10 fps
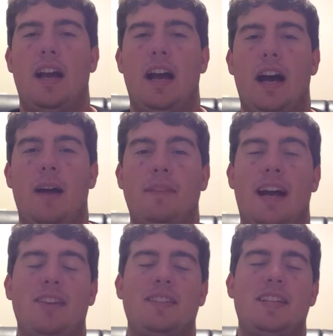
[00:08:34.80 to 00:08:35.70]

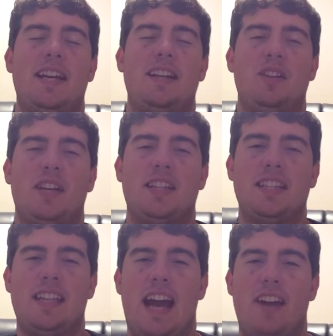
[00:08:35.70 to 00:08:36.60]
Now take a look at the
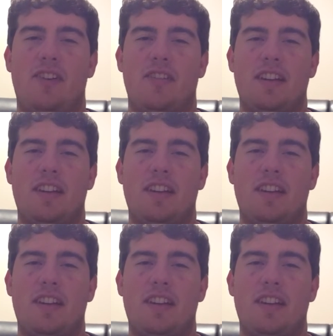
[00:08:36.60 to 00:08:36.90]
Niners.